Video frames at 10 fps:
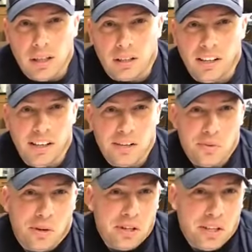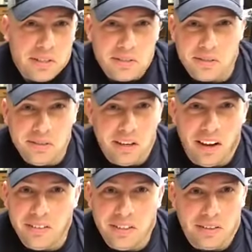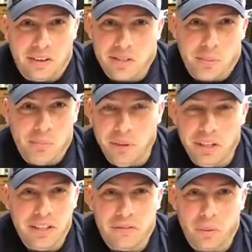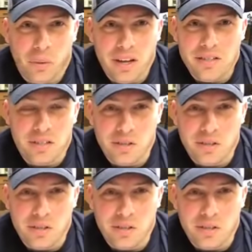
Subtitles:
Cleaning is one that, you know, there's a million different ways to